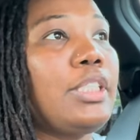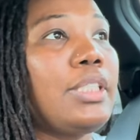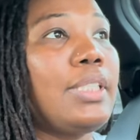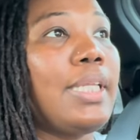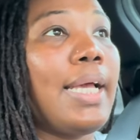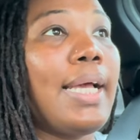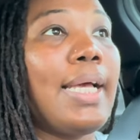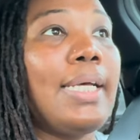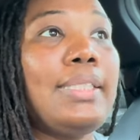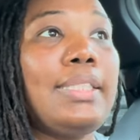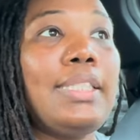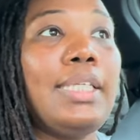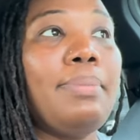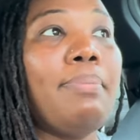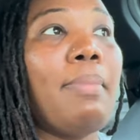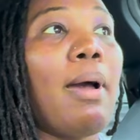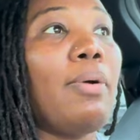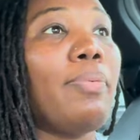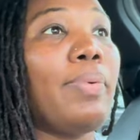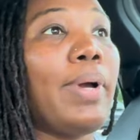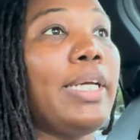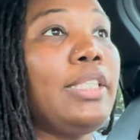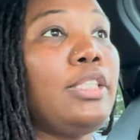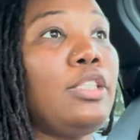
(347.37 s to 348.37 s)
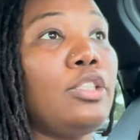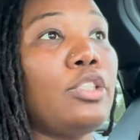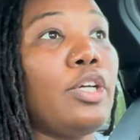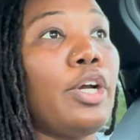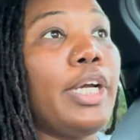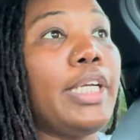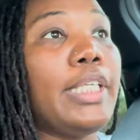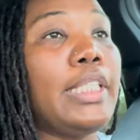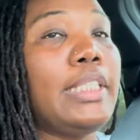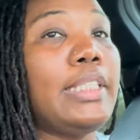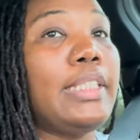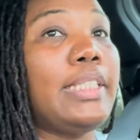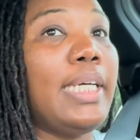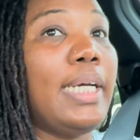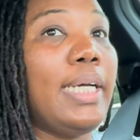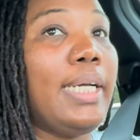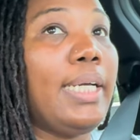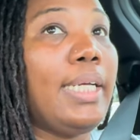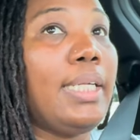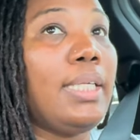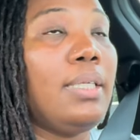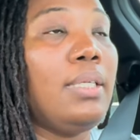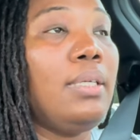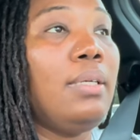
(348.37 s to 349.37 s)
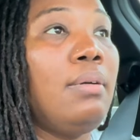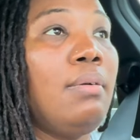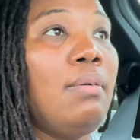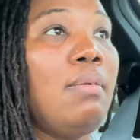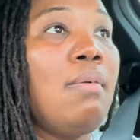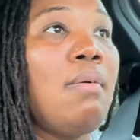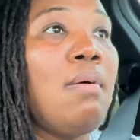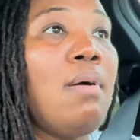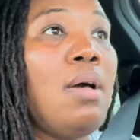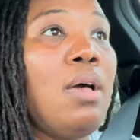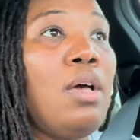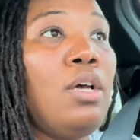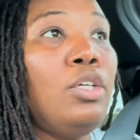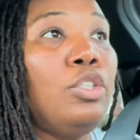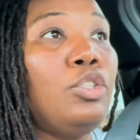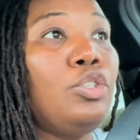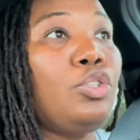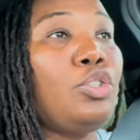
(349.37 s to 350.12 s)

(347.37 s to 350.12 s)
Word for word: Like I said, my rice is already done.